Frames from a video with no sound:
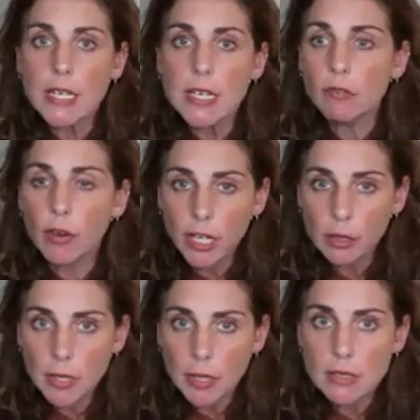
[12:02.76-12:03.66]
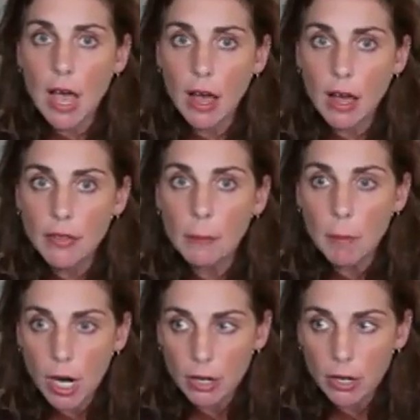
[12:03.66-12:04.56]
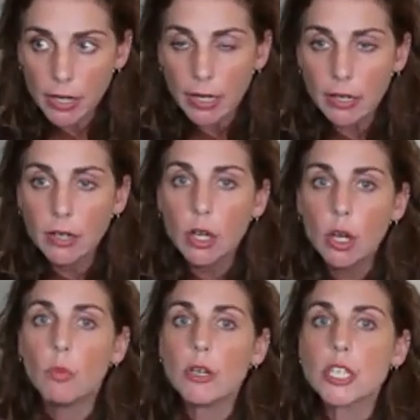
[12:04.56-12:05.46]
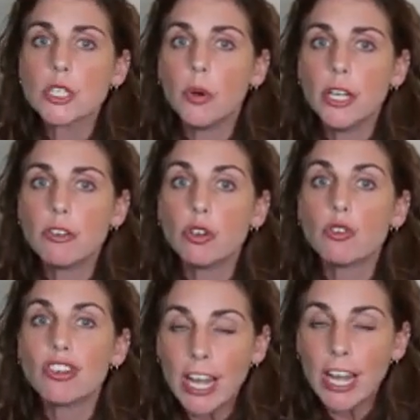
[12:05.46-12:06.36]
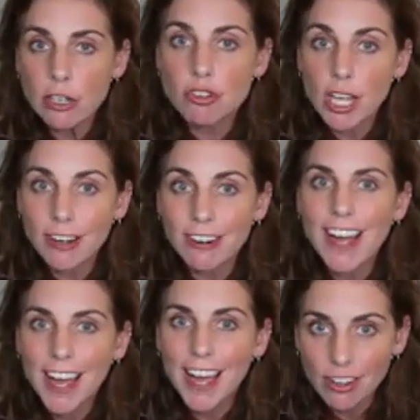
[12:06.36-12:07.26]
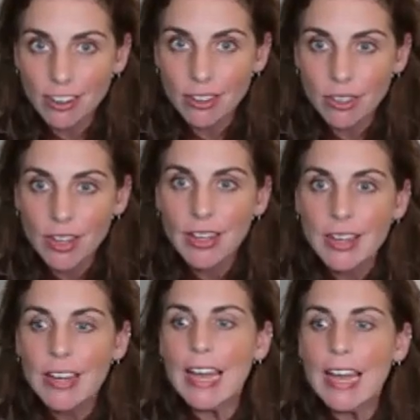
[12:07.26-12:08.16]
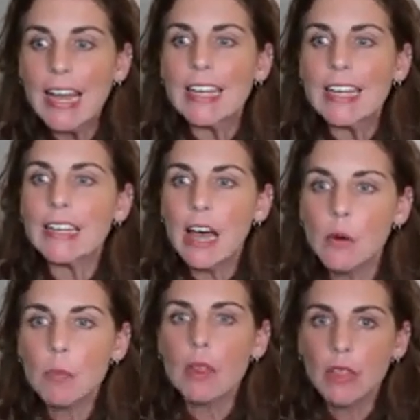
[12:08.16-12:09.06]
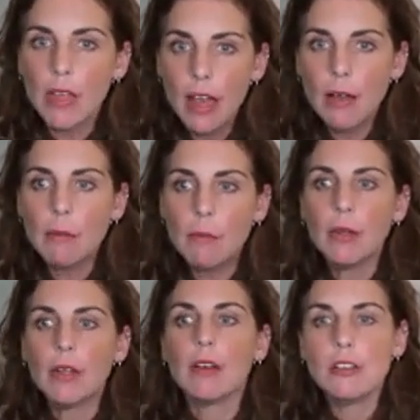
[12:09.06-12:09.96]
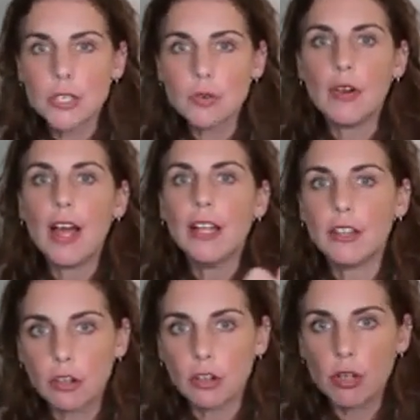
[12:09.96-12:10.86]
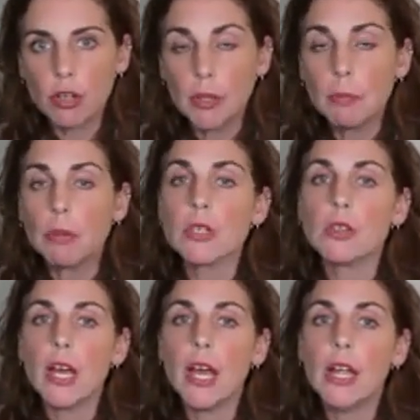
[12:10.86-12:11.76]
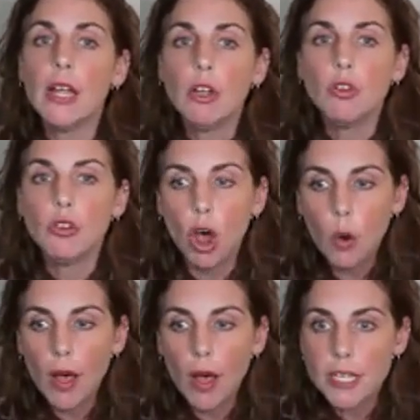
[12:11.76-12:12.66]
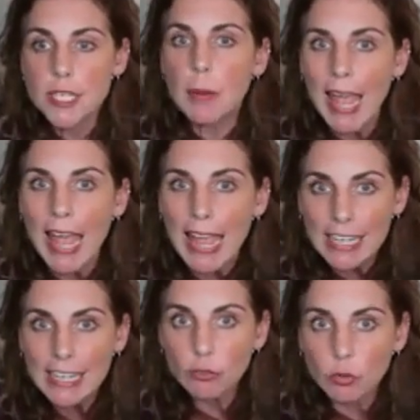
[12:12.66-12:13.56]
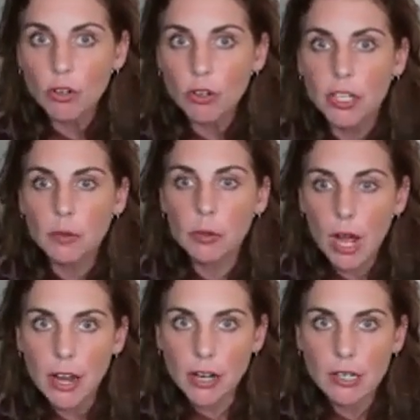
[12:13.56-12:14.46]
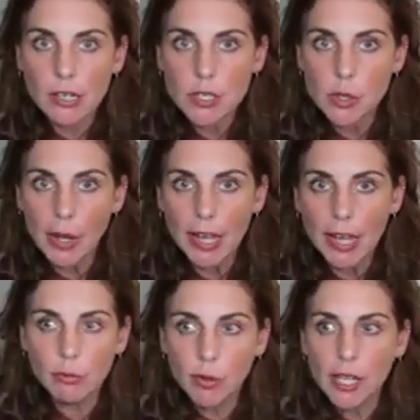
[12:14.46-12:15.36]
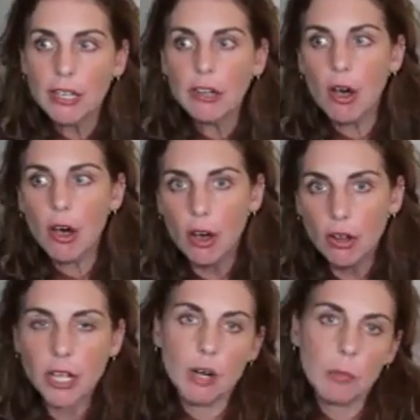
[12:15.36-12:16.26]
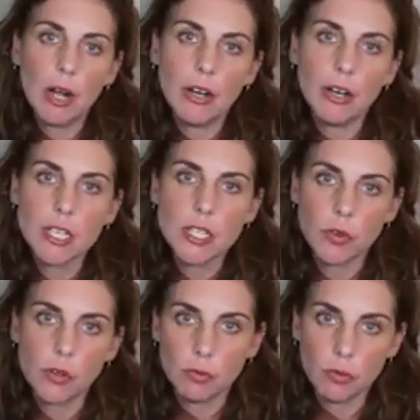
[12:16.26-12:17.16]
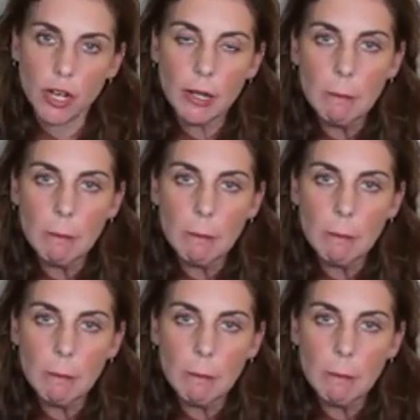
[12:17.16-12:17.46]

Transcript: and vitamins on the market, which is going to change their health. And I can help them also find their 3 people so that no one is paying for their products. Okay. We can all get our products for free.